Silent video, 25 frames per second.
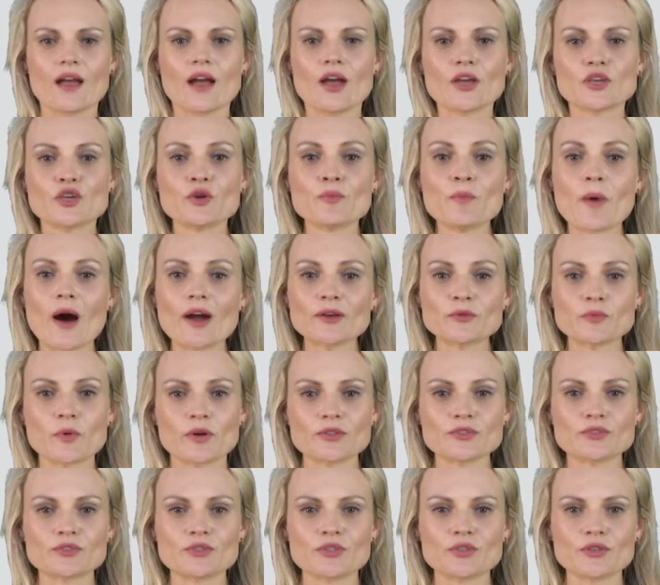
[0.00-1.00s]
You might
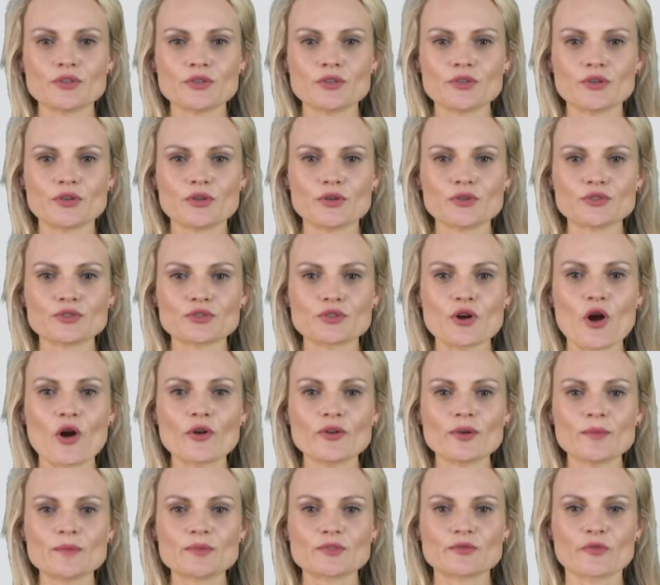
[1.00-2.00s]
want to use
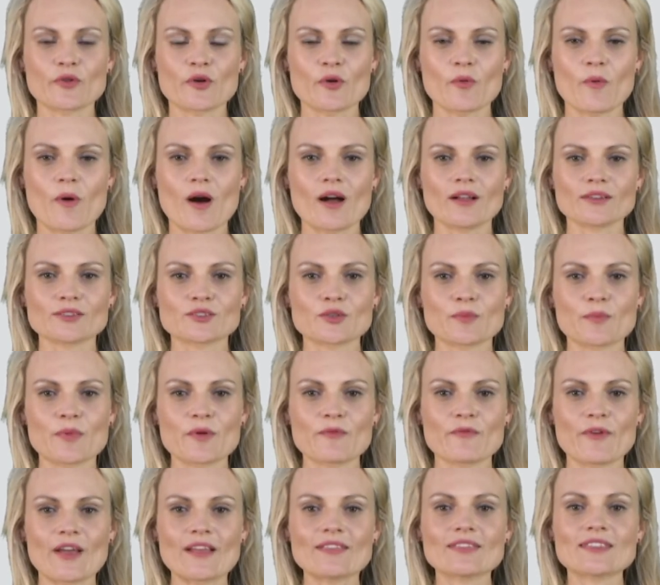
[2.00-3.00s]
condoms for a while to
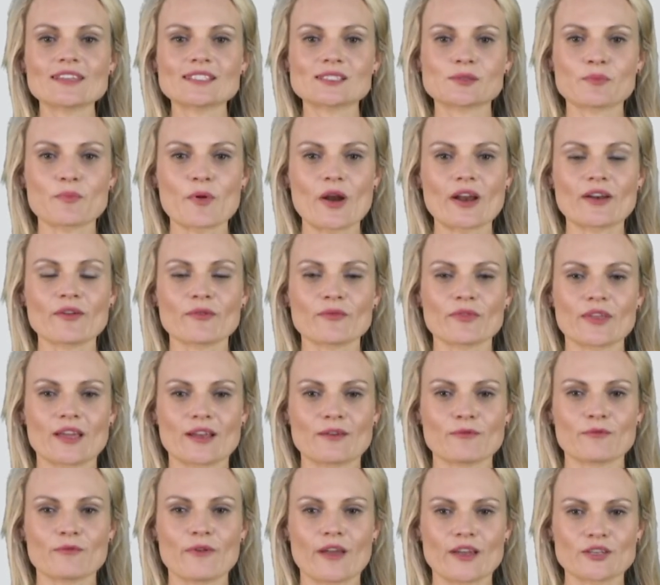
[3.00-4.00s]
prevent the spread of the
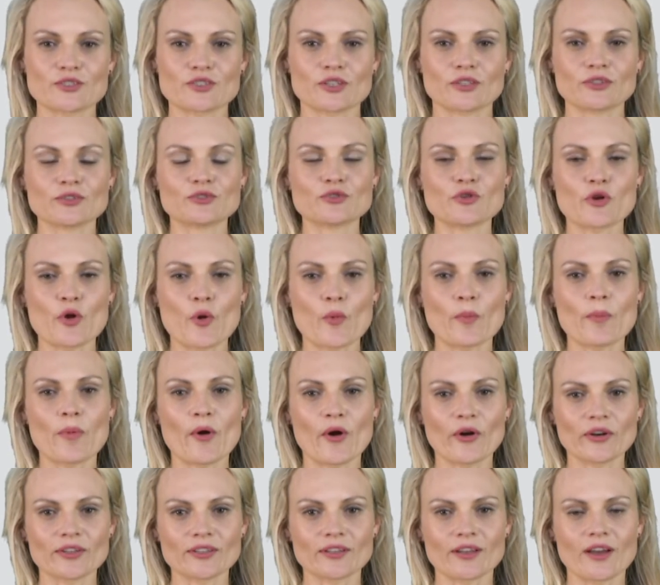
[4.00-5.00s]
infection to your
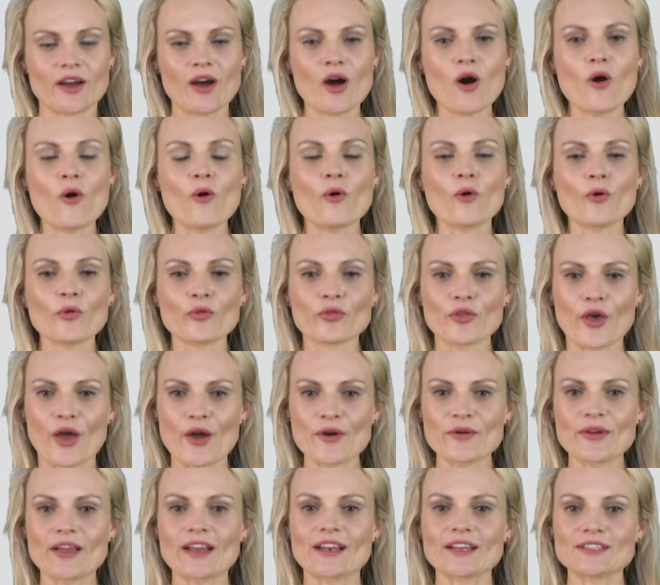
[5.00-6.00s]
partner,
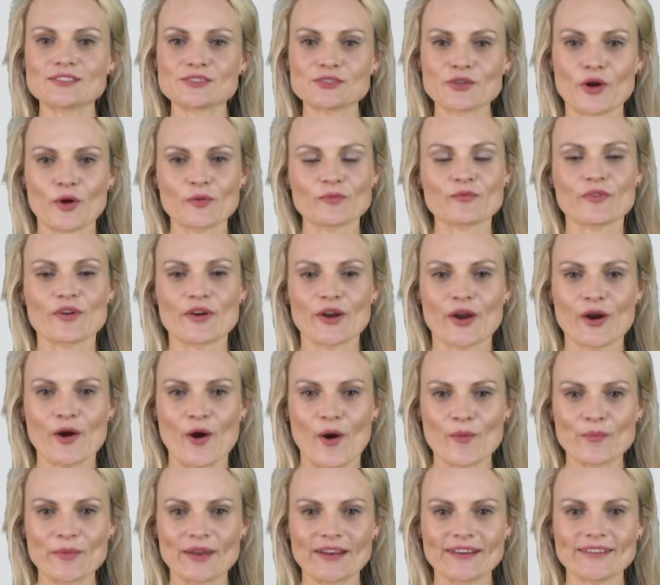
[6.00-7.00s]
although it is not very
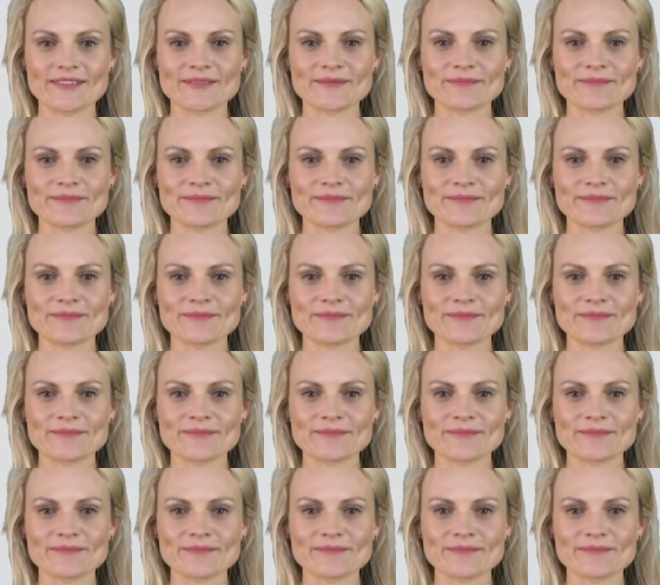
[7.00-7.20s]
common.